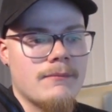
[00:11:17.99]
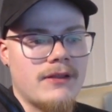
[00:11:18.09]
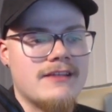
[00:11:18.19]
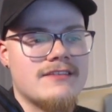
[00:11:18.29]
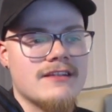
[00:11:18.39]

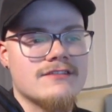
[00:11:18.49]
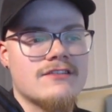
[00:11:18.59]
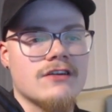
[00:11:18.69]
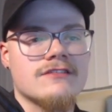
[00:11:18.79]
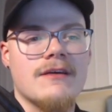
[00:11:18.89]
placings
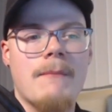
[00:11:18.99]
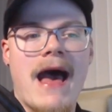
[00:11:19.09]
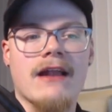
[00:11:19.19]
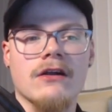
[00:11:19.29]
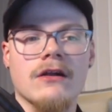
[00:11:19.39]
start to
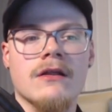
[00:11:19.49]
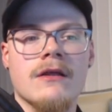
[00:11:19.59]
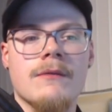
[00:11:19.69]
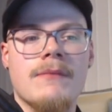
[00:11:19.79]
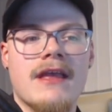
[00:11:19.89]
matter
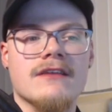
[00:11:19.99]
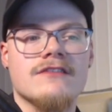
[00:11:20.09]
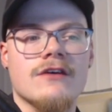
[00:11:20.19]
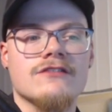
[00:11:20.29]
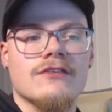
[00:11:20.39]

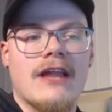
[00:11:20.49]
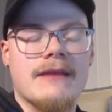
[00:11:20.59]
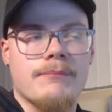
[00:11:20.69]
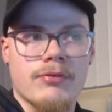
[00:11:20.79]
because those are like